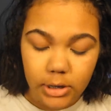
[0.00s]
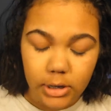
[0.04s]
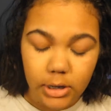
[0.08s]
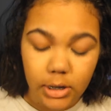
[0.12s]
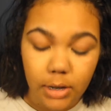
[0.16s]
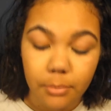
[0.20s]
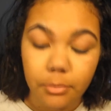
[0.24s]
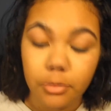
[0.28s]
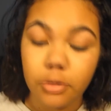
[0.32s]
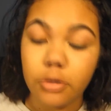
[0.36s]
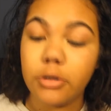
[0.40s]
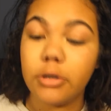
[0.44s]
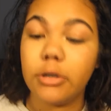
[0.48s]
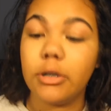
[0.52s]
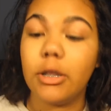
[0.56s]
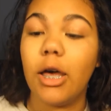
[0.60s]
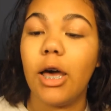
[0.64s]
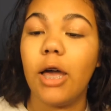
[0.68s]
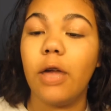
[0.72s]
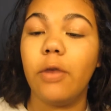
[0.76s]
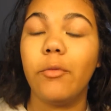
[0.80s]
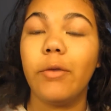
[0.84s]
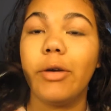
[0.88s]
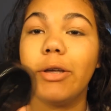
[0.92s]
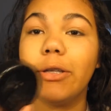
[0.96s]
And I'm using the
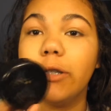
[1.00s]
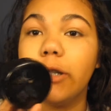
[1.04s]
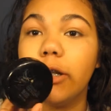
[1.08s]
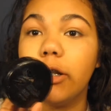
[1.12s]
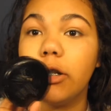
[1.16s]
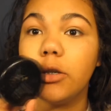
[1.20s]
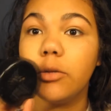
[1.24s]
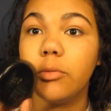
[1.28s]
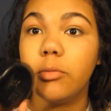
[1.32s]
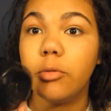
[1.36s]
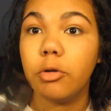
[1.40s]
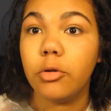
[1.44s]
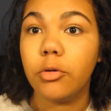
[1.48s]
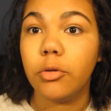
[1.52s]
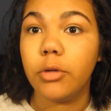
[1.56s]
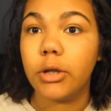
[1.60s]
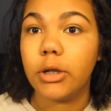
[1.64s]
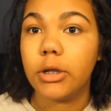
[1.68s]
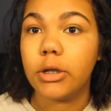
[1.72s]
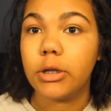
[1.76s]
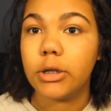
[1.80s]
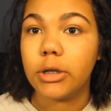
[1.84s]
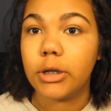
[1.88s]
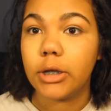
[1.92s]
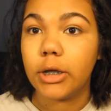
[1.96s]
NYC
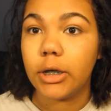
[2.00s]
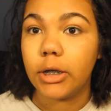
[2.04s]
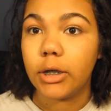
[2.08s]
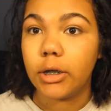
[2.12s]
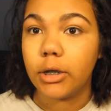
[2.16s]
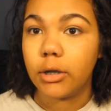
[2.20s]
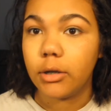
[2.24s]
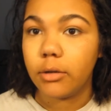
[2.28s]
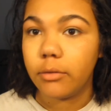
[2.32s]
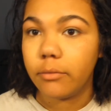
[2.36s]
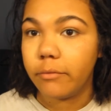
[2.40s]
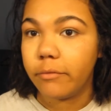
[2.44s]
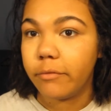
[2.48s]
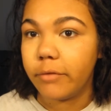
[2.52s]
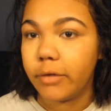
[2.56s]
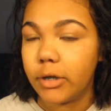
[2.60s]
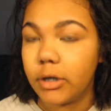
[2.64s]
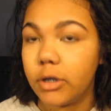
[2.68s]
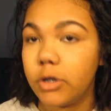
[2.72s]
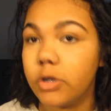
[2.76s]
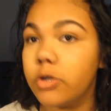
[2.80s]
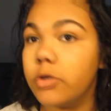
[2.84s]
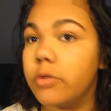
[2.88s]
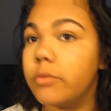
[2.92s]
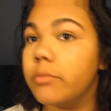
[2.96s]
Smooth Skin
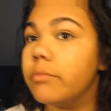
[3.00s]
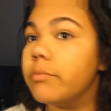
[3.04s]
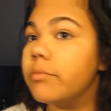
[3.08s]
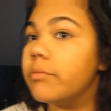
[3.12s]
finish.